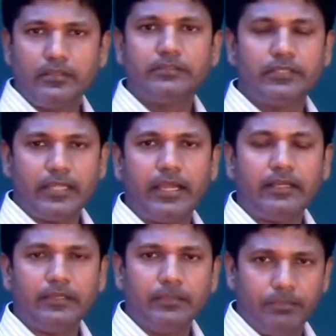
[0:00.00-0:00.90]
See
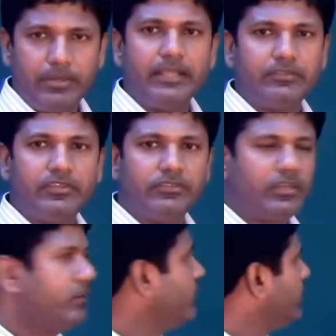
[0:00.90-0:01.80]
that? Pretty easy, isn't
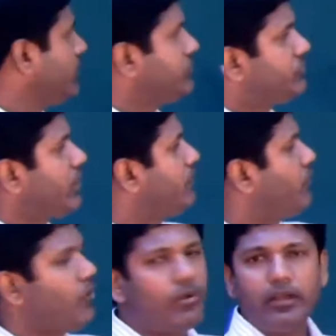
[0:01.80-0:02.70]
it? Very
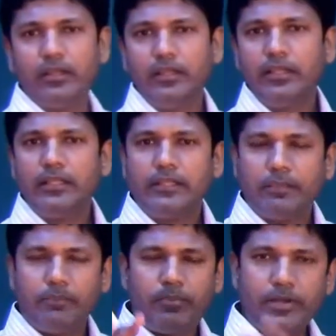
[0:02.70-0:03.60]
straightforward. The
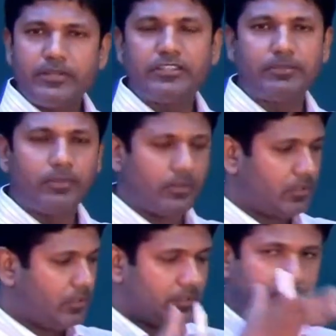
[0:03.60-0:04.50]
principle,
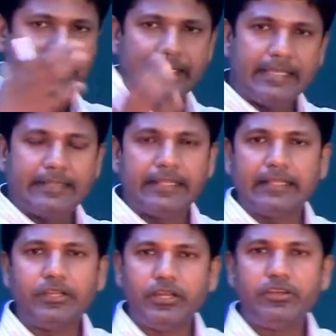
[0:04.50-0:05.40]
the key thing
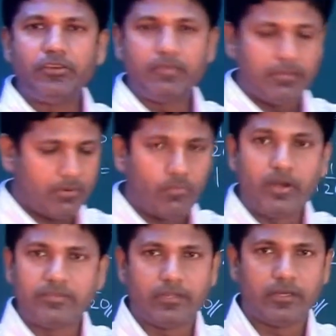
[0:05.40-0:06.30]
that you need to remember,
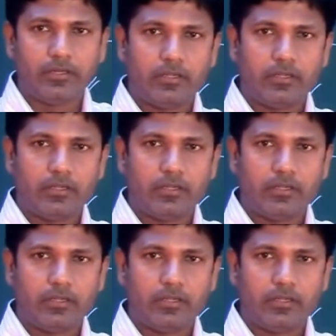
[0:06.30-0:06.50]
what is it?